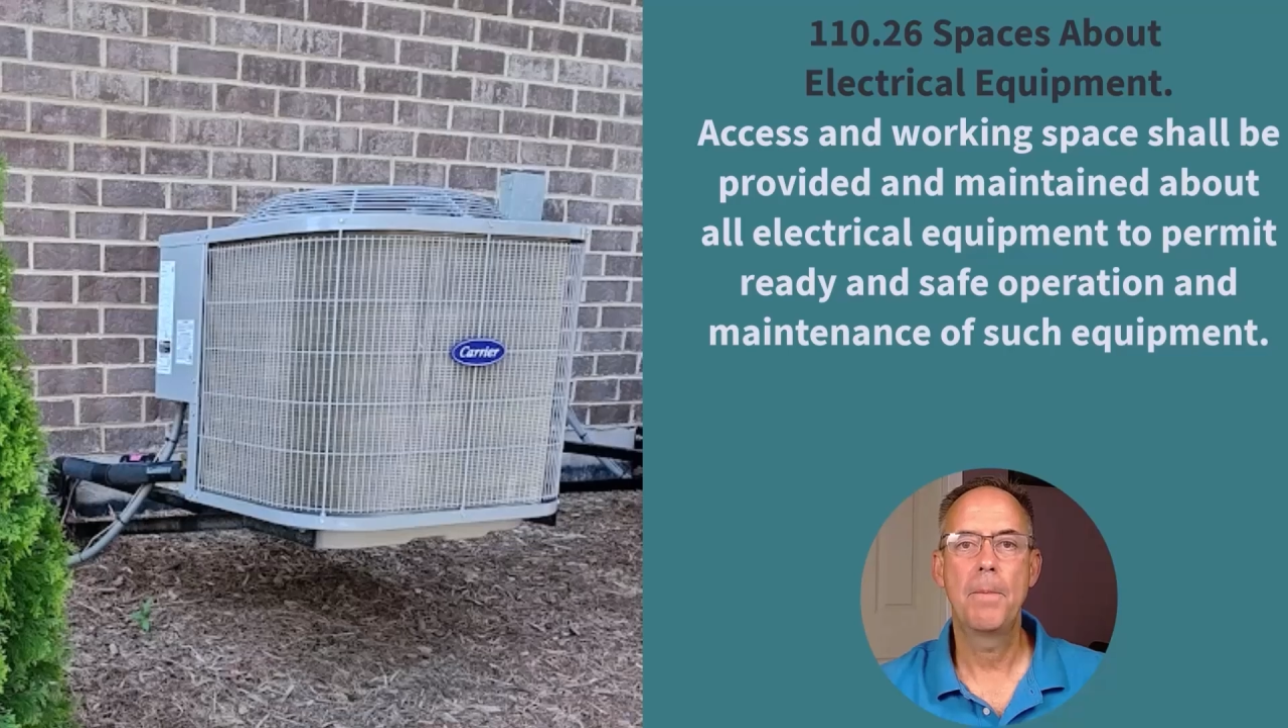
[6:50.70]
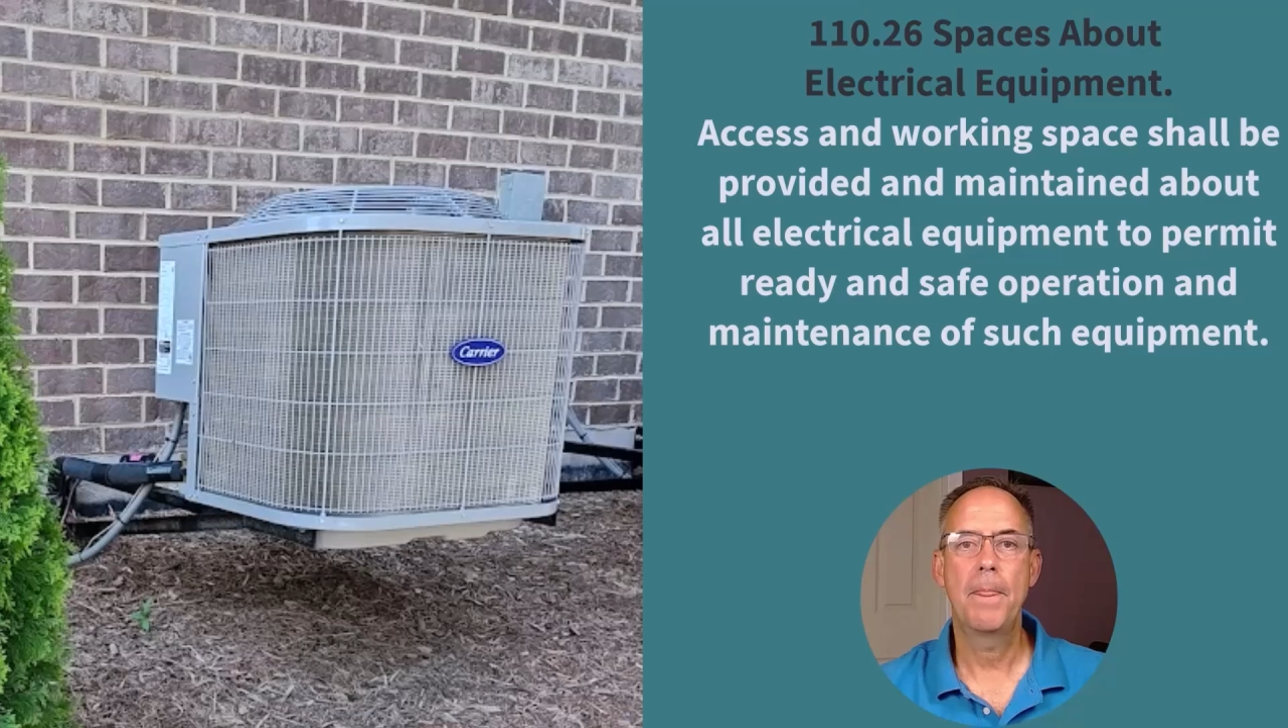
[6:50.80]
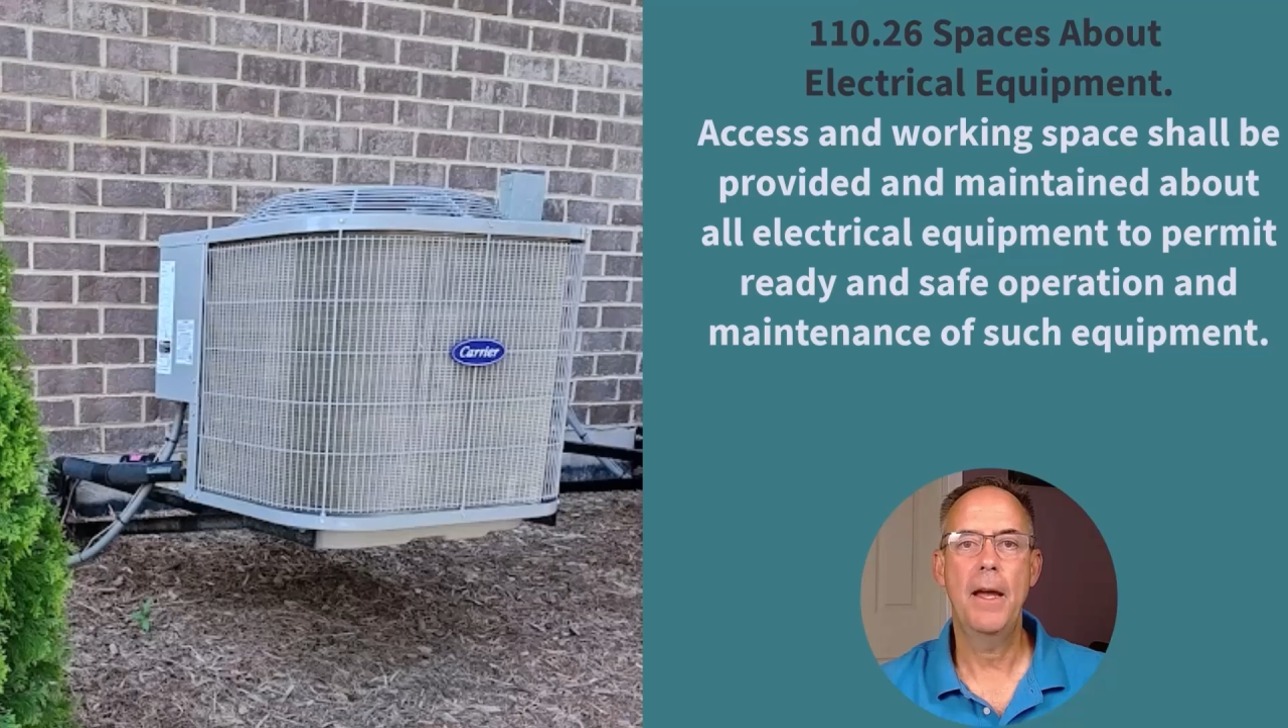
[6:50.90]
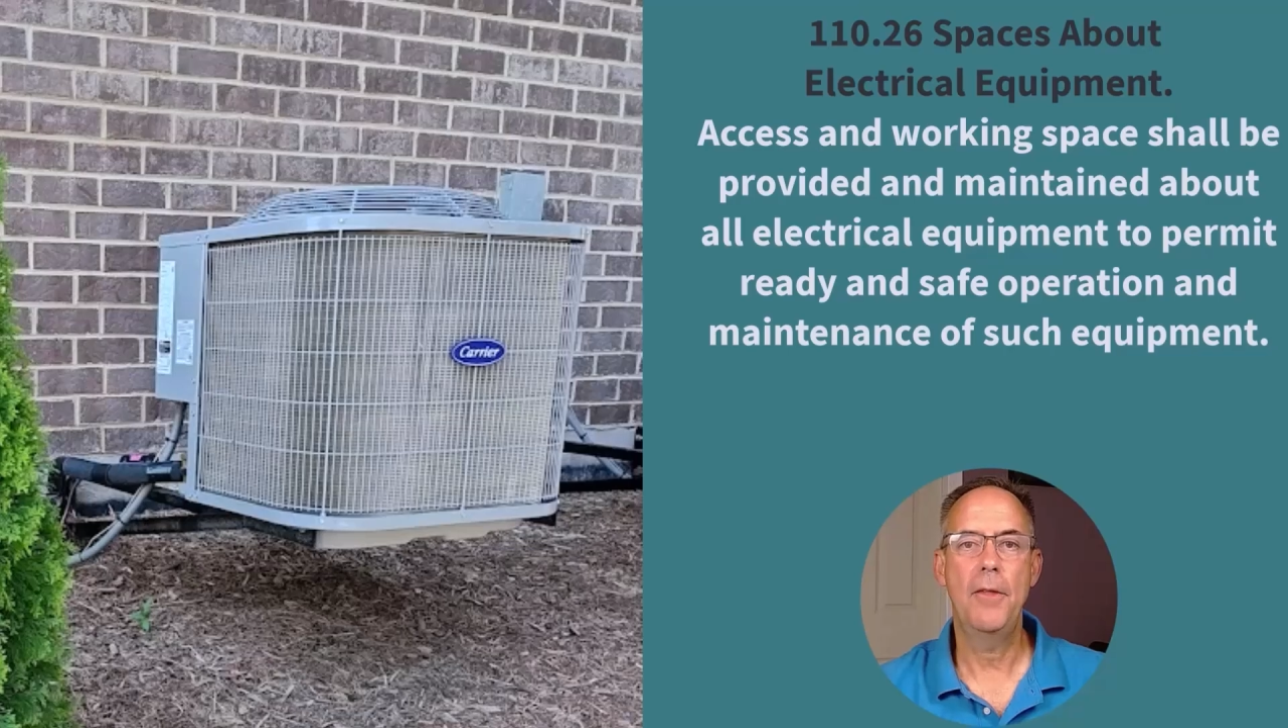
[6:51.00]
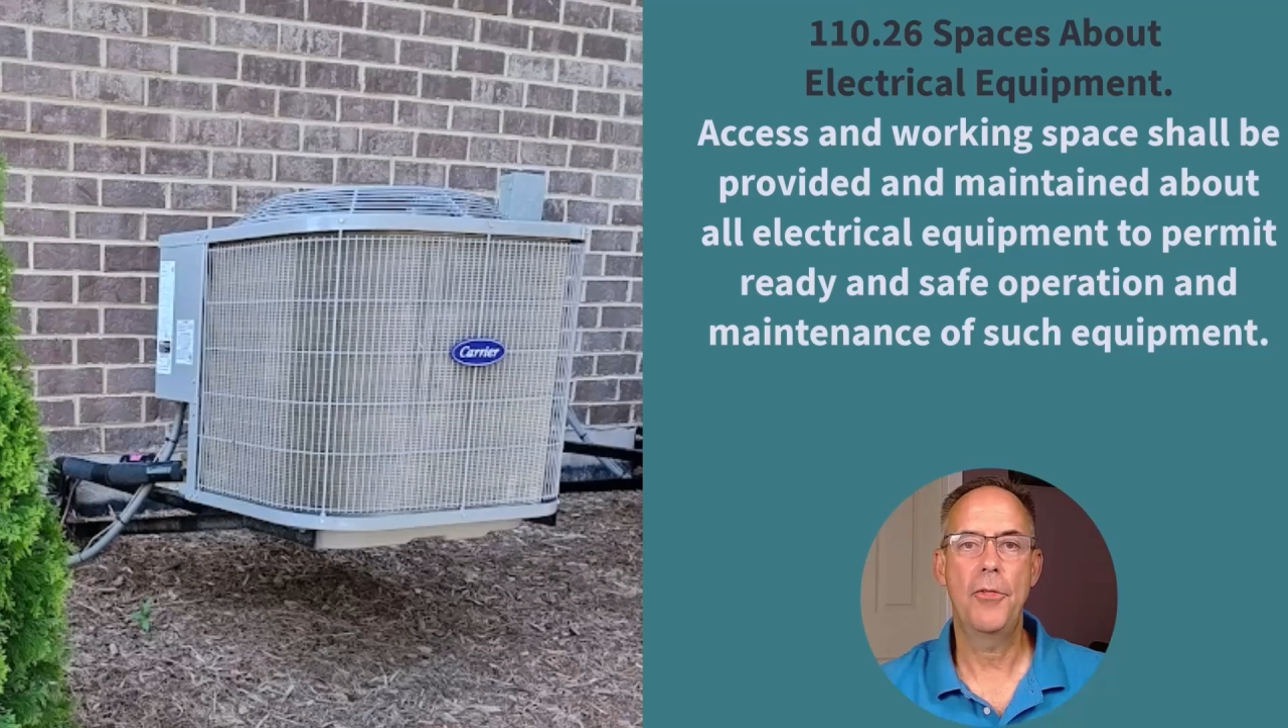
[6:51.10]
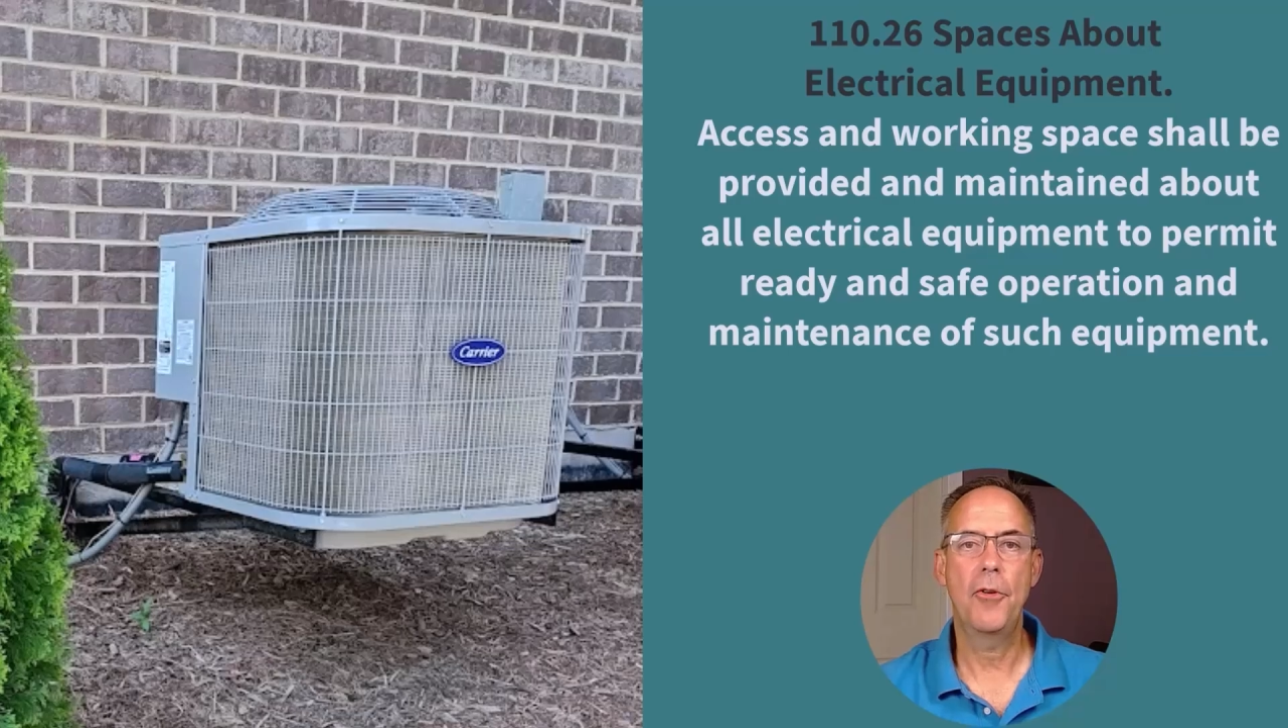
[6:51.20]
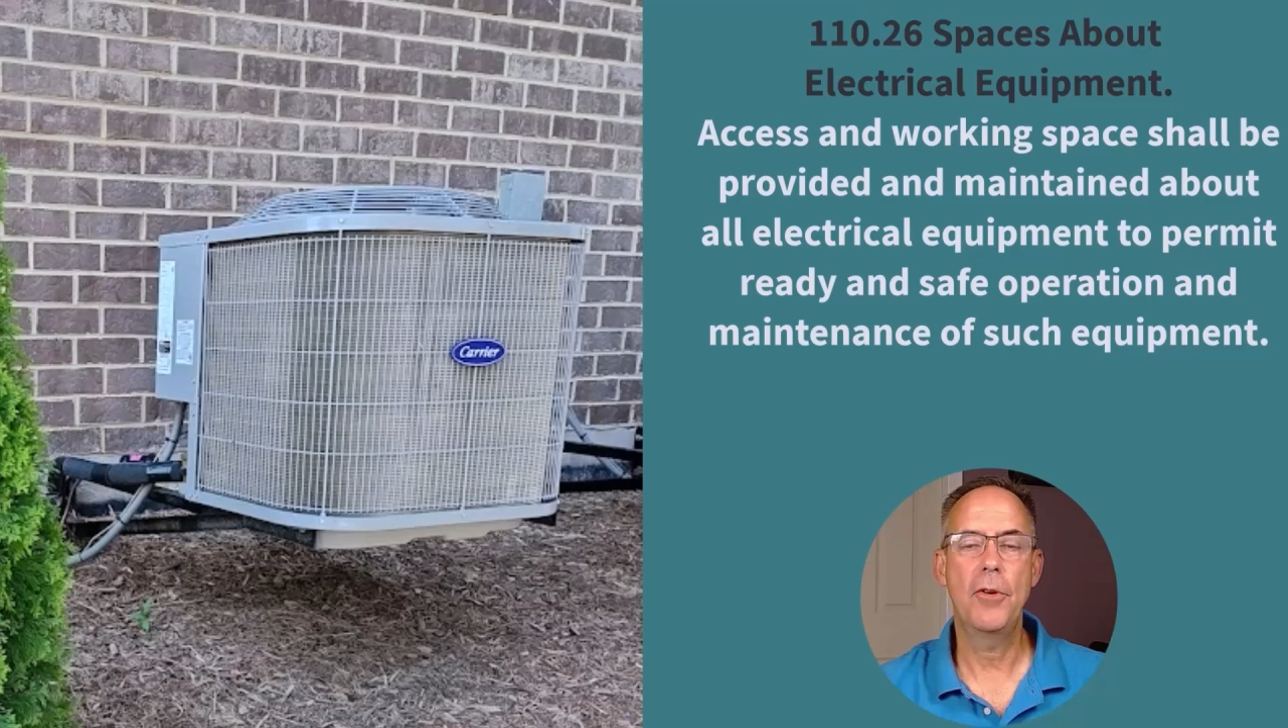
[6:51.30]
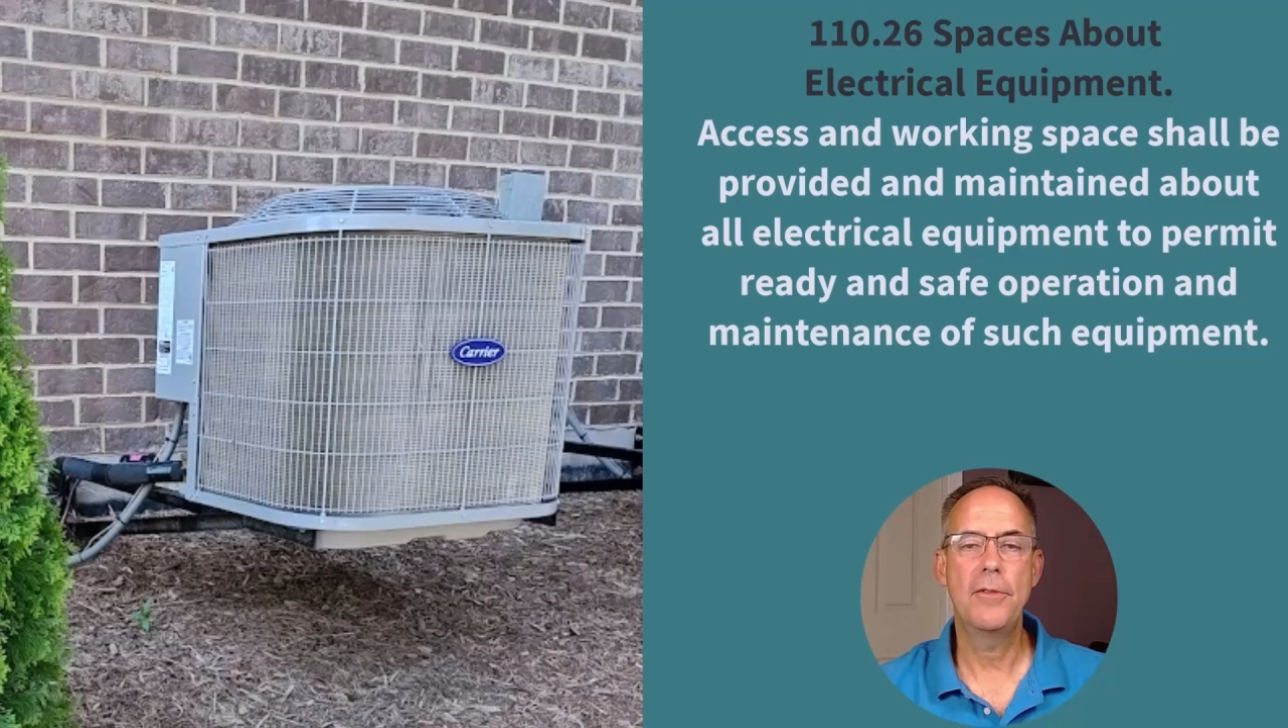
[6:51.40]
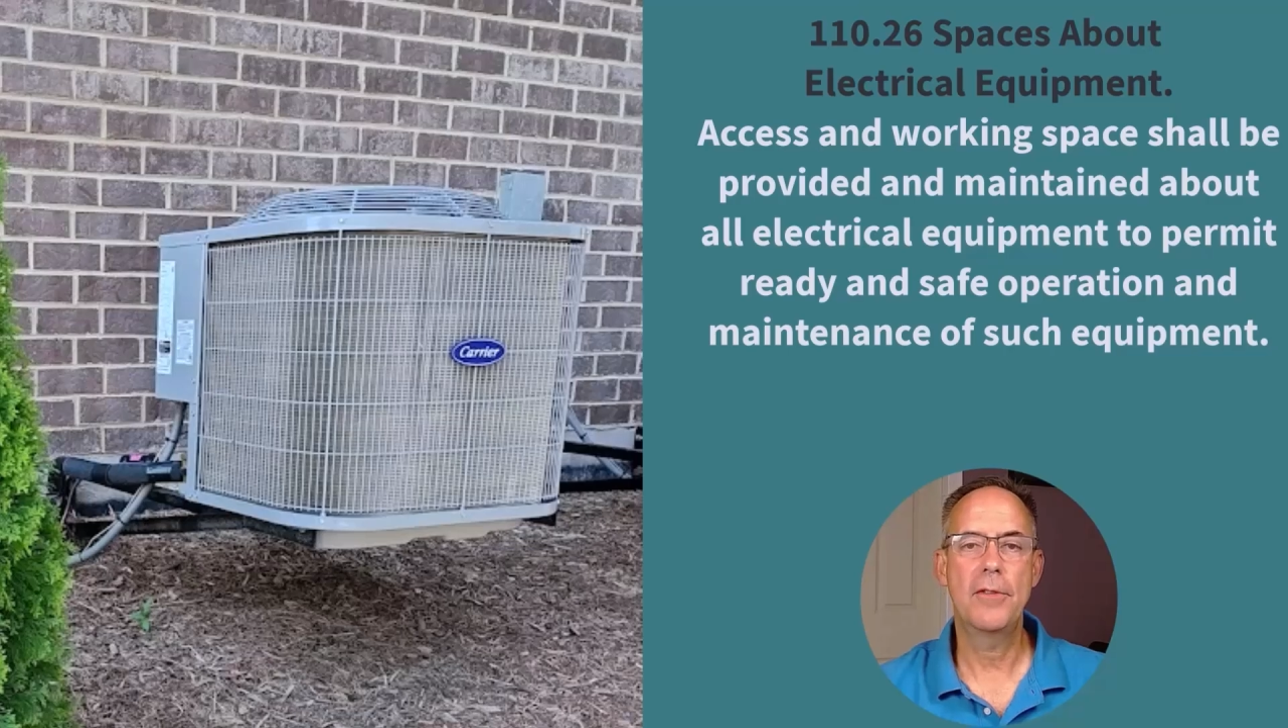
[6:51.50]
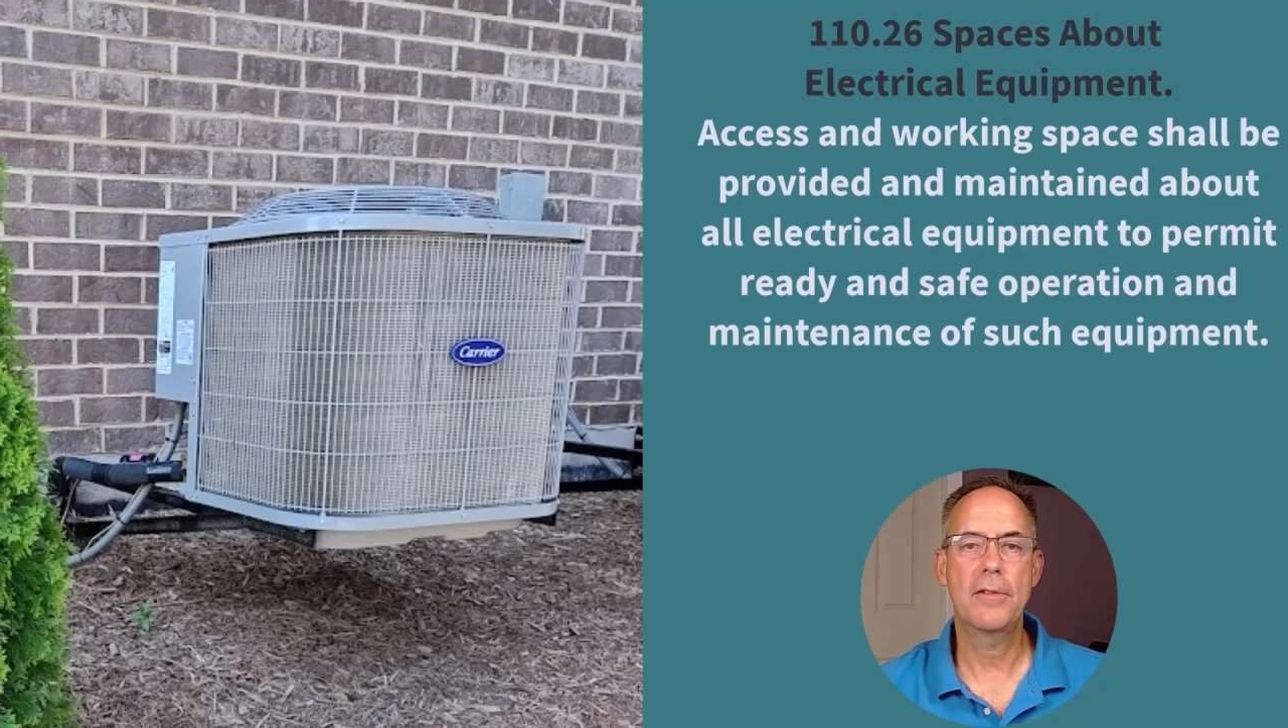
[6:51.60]
and
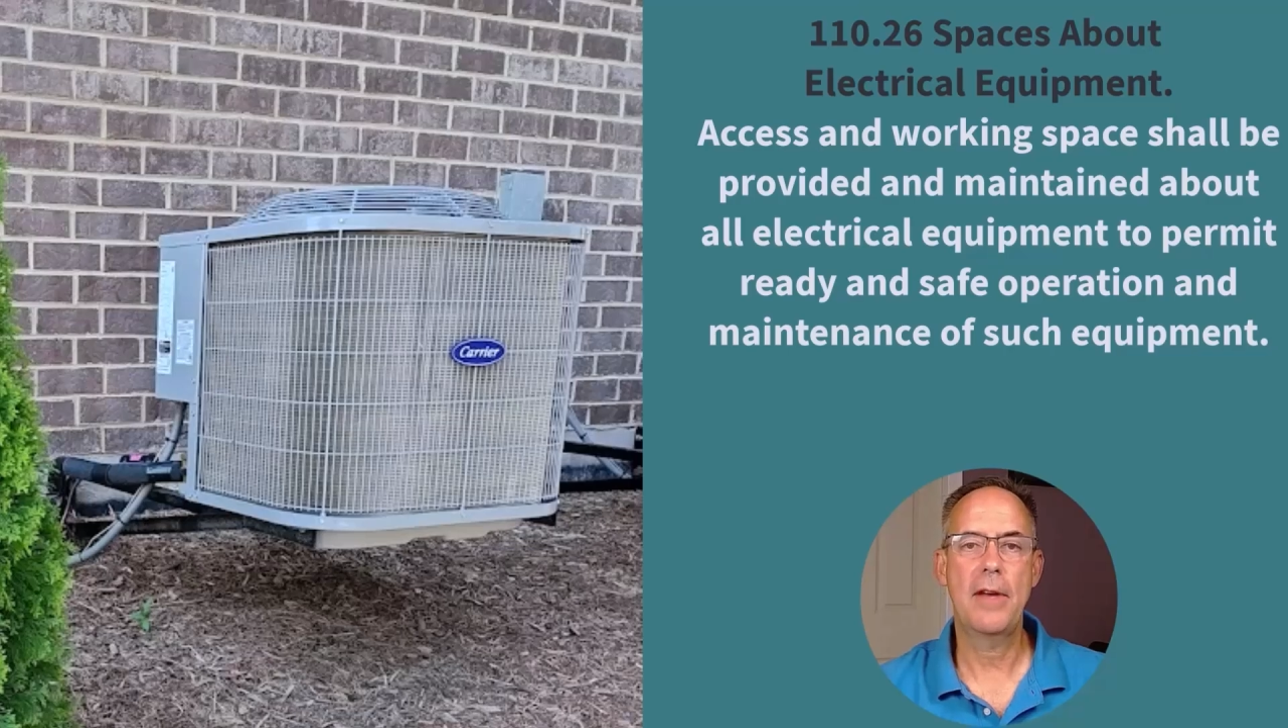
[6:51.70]
36